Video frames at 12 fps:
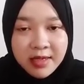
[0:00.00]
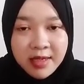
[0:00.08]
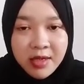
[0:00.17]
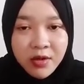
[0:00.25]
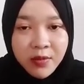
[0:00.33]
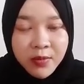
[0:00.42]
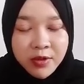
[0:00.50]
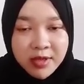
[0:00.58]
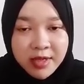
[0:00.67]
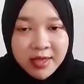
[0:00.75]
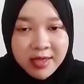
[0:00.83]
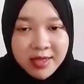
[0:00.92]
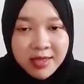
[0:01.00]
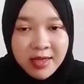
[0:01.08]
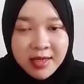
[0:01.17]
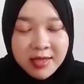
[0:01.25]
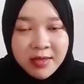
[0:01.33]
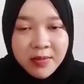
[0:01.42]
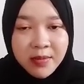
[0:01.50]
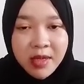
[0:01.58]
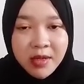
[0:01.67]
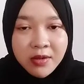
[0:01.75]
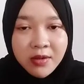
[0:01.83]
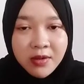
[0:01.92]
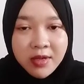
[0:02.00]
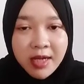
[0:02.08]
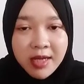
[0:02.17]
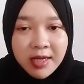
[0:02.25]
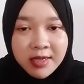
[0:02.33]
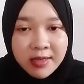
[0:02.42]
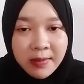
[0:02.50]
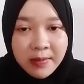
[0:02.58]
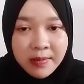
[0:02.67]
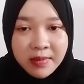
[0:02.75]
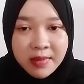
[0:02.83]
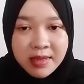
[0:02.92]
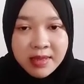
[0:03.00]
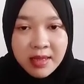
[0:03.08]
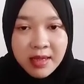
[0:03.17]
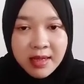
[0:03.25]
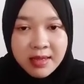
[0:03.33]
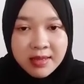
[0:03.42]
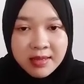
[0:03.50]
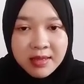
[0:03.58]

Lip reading: Decomposers is microorganisms that